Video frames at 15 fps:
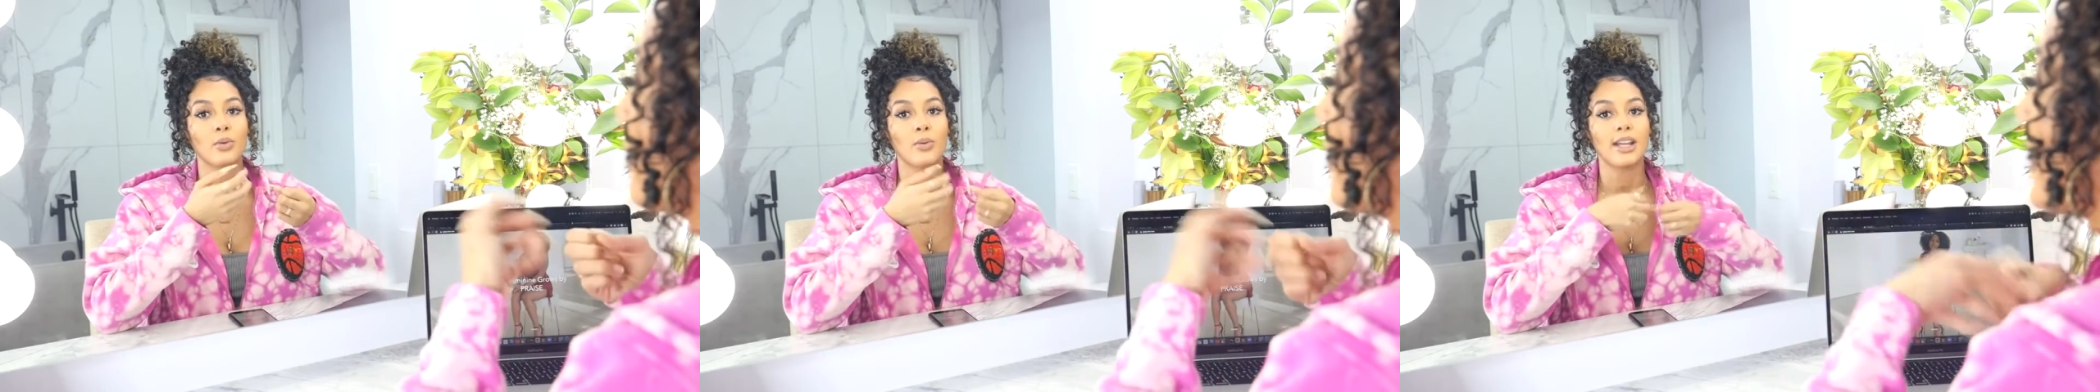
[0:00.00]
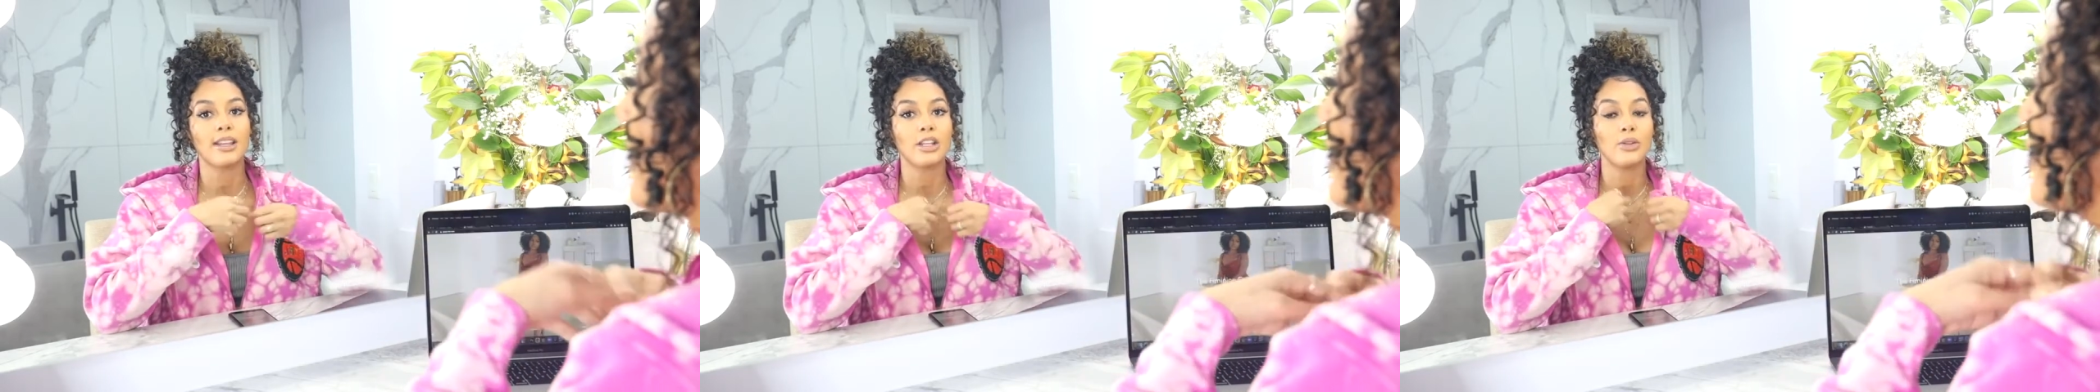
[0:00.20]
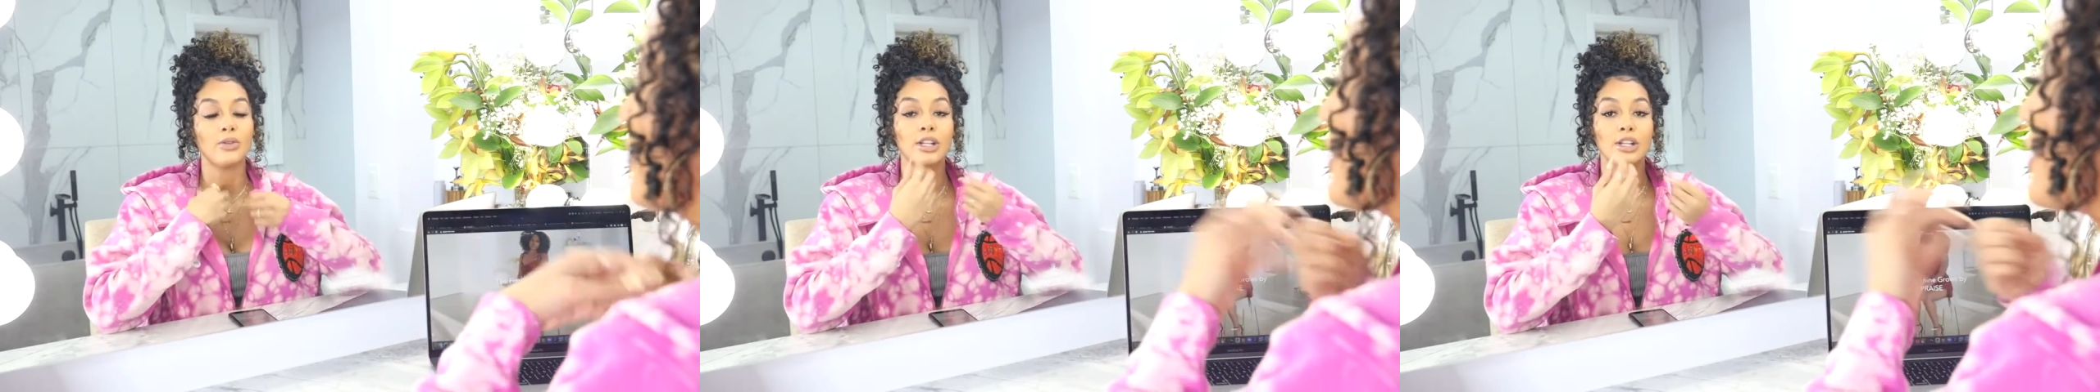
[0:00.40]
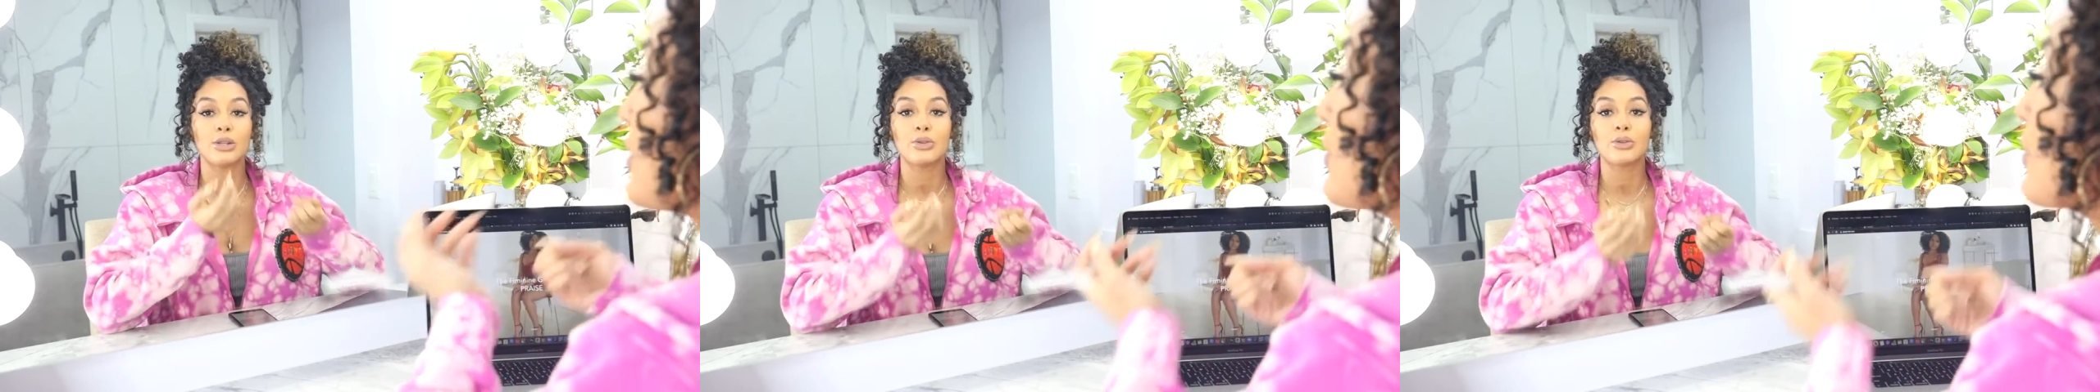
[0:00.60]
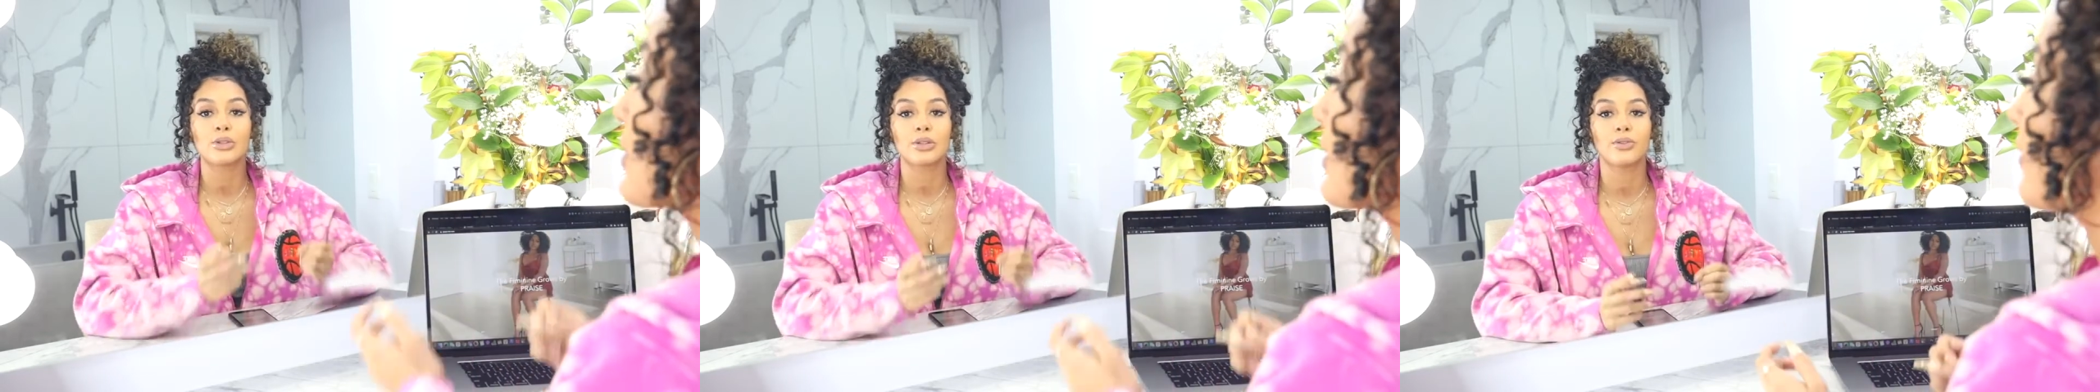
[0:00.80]
the way that you can
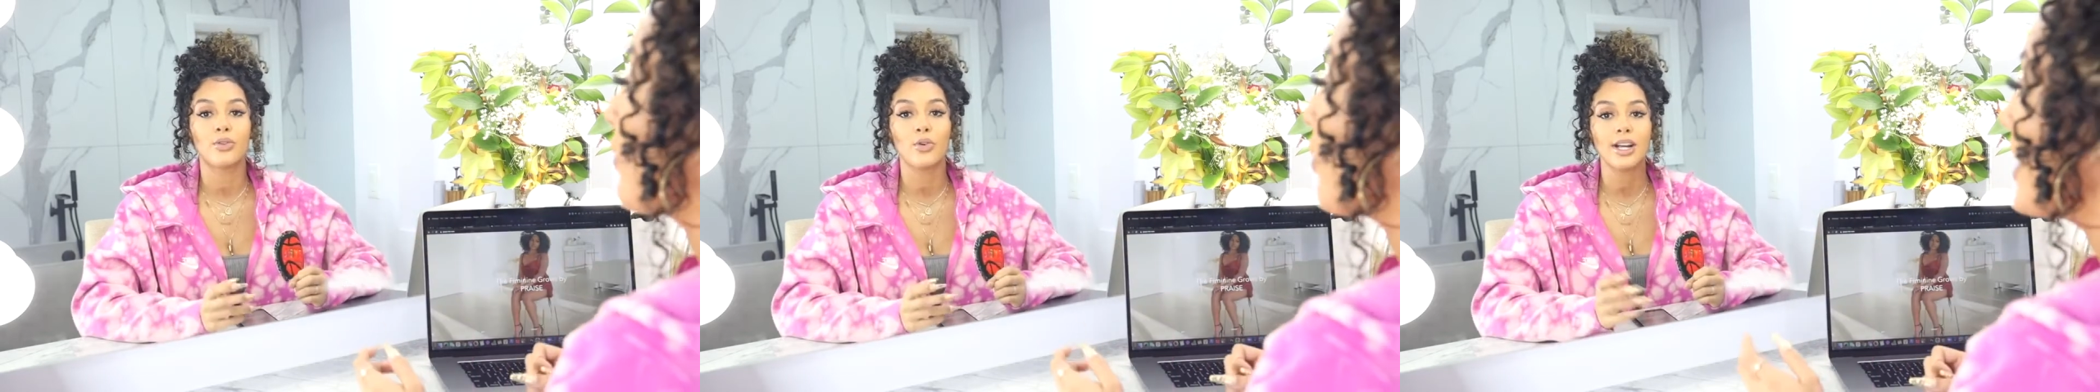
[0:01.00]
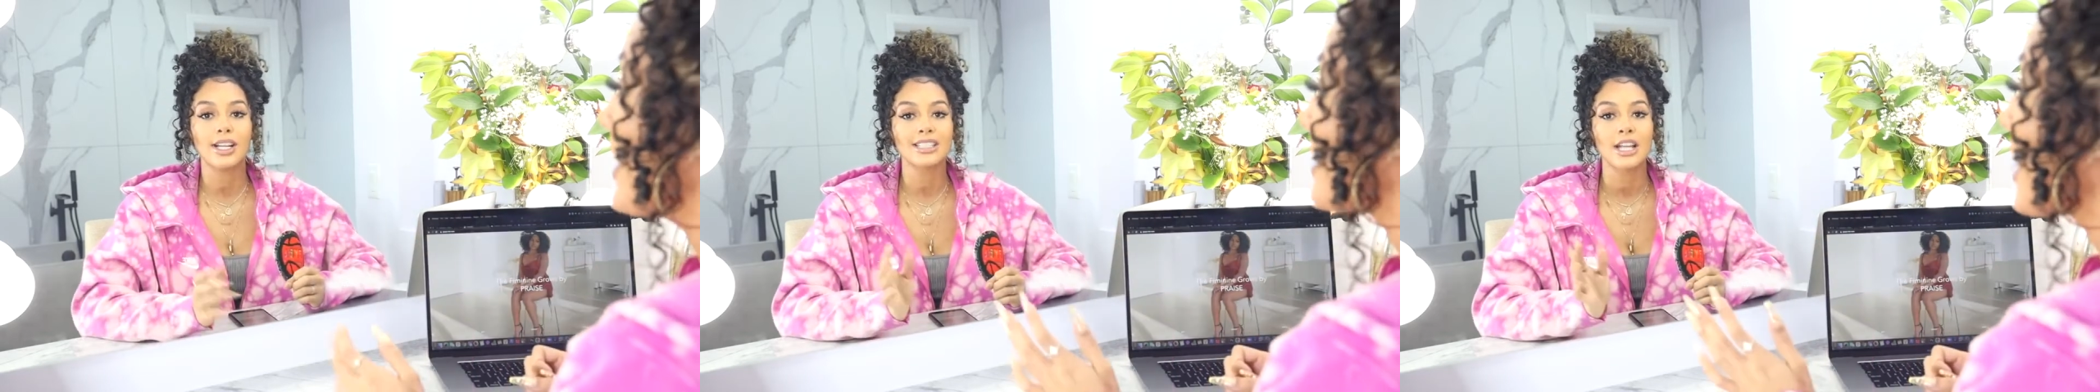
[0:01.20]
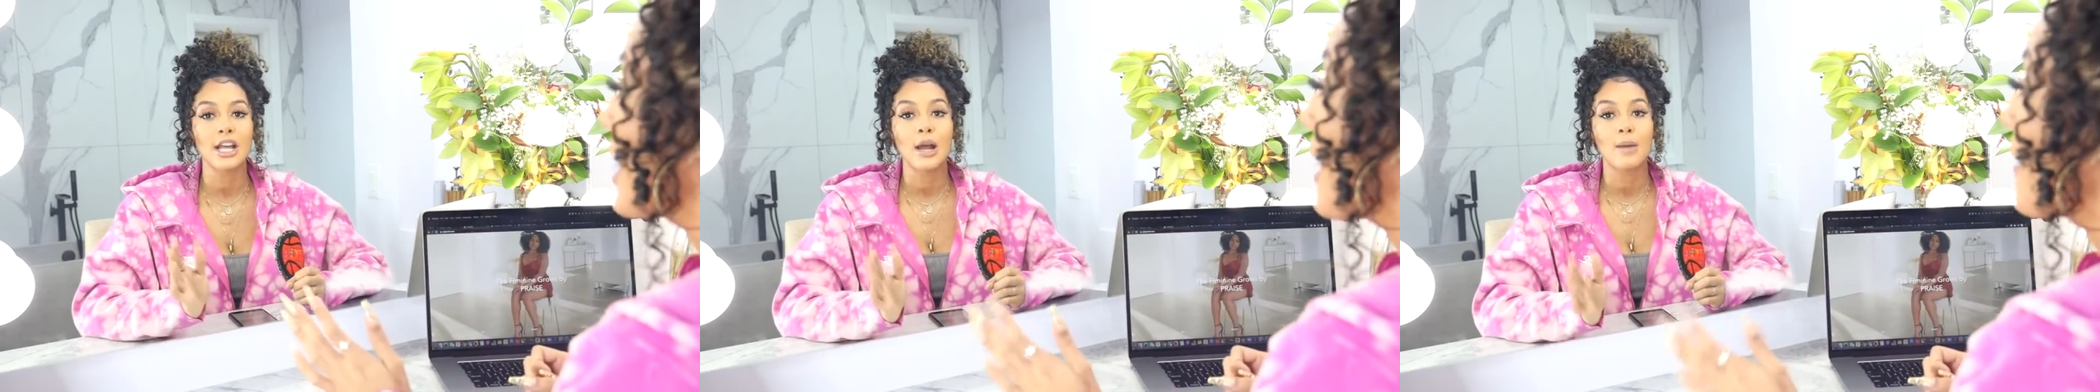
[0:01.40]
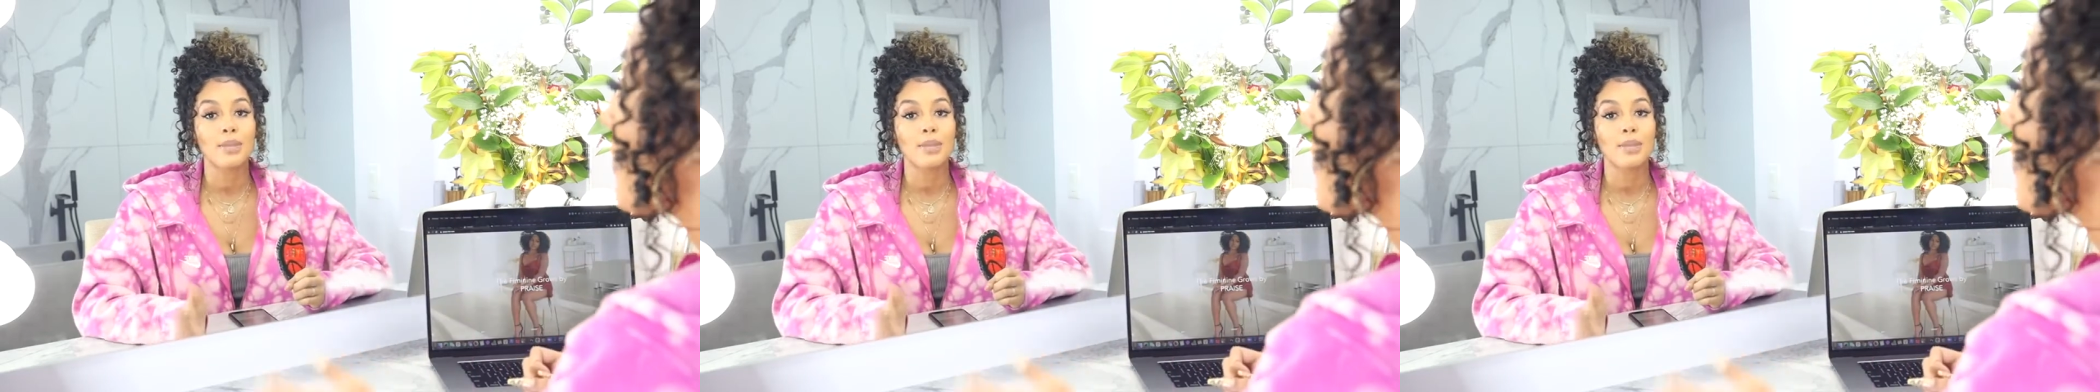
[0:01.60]
use your voice,